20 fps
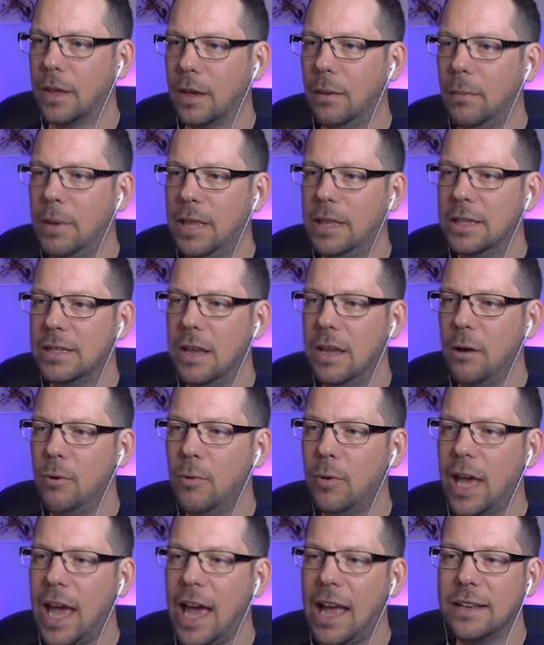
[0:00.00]
I mean, there's no
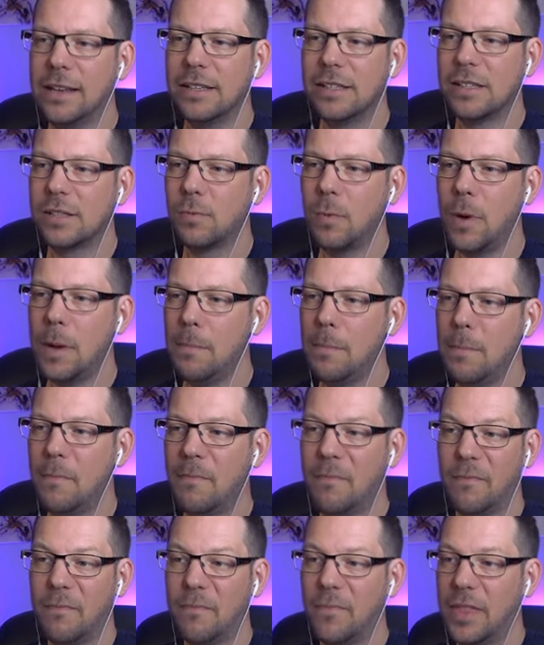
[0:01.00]
can
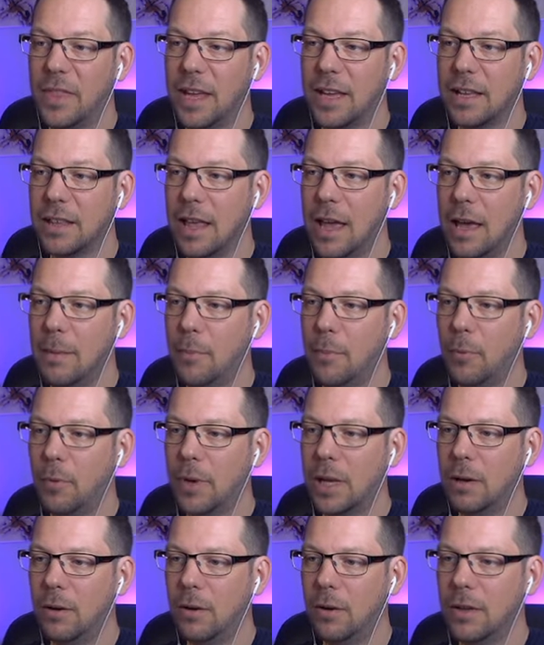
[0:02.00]
swim thing there, but we
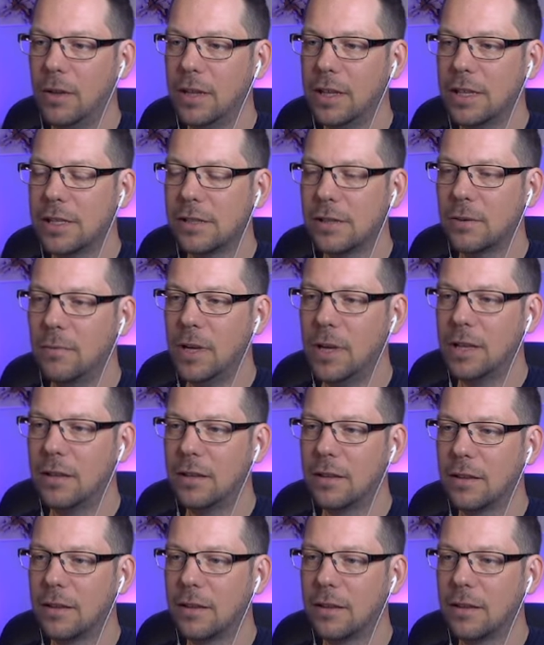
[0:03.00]
got all these squid